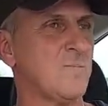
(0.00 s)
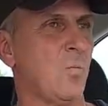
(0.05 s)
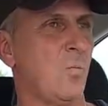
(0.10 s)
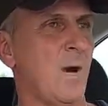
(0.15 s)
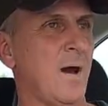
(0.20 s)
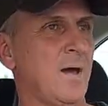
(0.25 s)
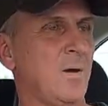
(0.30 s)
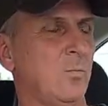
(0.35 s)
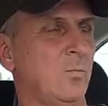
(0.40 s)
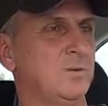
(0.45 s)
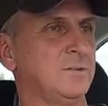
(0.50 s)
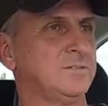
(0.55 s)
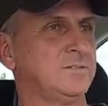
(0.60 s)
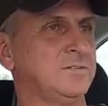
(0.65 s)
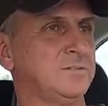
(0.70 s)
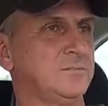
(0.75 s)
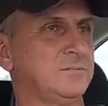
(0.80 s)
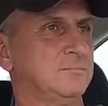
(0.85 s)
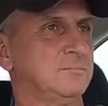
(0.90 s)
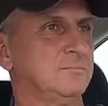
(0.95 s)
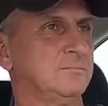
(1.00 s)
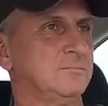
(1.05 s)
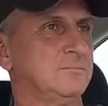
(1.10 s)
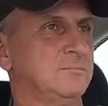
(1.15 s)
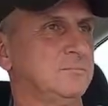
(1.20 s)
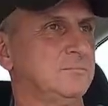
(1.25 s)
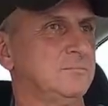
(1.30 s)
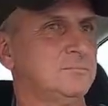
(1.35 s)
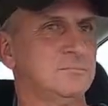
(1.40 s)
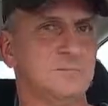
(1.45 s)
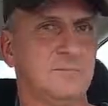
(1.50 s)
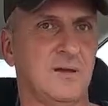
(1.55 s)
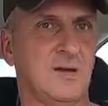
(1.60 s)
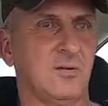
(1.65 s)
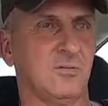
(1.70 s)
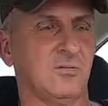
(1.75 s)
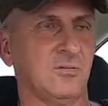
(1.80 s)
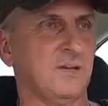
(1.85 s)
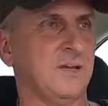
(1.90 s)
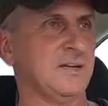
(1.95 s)
Why was
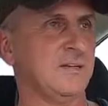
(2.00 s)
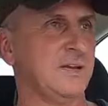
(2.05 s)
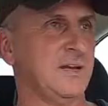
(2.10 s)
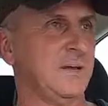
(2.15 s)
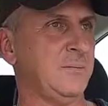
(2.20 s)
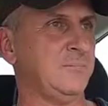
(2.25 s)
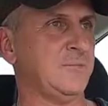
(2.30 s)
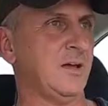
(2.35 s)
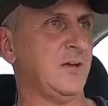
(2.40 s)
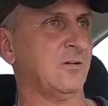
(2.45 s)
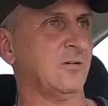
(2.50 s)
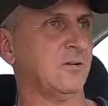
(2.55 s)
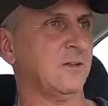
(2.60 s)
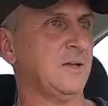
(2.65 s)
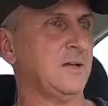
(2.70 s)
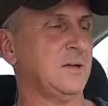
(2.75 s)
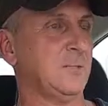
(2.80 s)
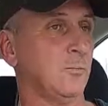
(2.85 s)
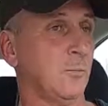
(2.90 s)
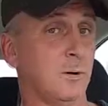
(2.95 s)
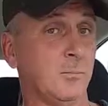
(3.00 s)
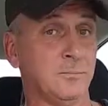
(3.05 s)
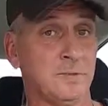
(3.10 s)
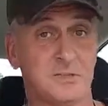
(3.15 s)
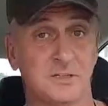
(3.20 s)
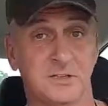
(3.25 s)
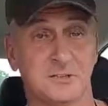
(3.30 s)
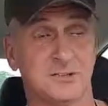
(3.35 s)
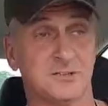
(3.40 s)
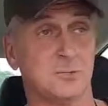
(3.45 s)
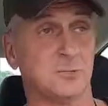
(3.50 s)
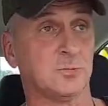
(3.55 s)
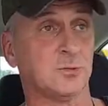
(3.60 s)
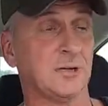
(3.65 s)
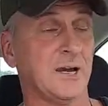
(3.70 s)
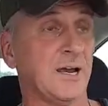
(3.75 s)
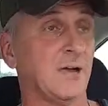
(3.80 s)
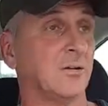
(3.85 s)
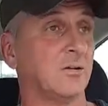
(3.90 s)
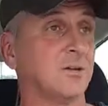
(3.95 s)
Elk Lake named Elk Lake? Well, because there
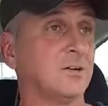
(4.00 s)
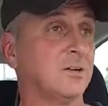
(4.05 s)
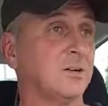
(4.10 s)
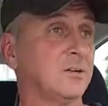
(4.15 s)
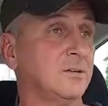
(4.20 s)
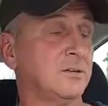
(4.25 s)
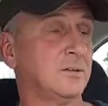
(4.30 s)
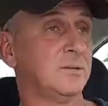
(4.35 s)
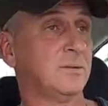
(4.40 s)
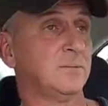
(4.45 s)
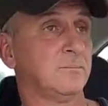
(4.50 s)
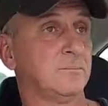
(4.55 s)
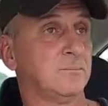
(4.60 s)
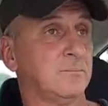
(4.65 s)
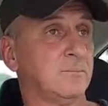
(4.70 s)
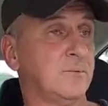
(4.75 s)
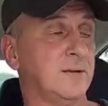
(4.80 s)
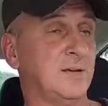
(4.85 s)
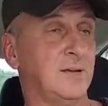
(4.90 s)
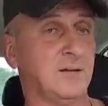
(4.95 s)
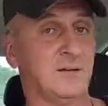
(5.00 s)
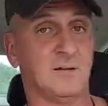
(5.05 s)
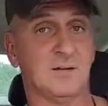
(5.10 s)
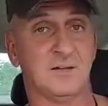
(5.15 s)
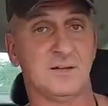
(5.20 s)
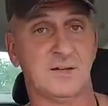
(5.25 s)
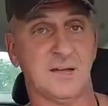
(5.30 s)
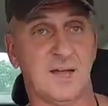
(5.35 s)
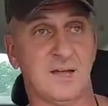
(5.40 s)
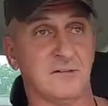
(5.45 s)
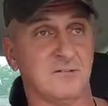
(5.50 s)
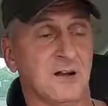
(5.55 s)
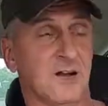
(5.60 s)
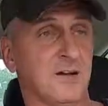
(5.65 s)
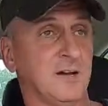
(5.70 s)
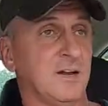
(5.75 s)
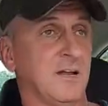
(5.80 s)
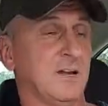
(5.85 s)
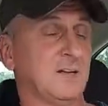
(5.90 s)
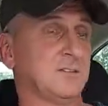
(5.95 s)
were elk in the
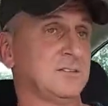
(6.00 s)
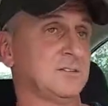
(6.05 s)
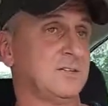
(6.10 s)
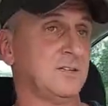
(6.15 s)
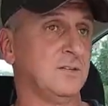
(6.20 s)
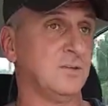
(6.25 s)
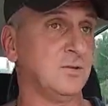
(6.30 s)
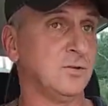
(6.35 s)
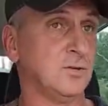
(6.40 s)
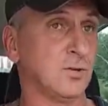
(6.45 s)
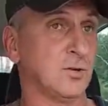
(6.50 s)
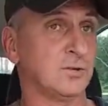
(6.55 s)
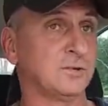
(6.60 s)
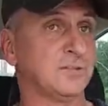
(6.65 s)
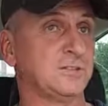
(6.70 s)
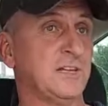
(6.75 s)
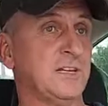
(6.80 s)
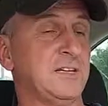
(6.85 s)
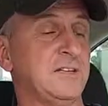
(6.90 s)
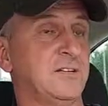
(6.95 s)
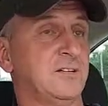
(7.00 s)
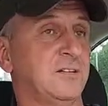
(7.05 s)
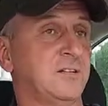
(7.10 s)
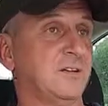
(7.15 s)
Adirondacks in New York State.